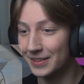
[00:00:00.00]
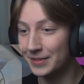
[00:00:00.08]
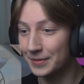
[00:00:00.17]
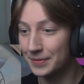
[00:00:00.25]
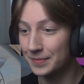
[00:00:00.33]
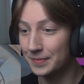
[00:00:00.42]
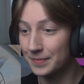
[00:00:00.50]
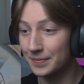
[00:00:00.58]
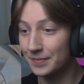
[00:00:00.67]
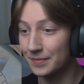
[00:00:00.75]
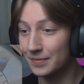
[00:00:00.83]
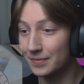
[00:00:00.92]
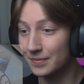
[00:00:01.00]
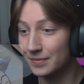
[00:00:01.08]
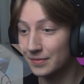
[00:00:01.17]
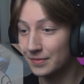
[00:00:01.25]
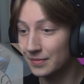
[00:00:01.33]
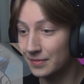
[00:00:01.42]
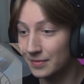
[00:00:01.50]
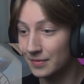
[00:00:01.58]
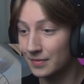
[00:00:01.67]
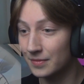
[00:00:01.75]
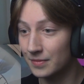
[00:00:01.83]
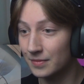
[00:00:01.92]

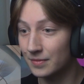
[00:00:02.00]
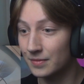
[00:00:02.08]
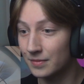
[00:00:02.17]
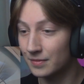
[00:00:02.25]
Nobody speaks.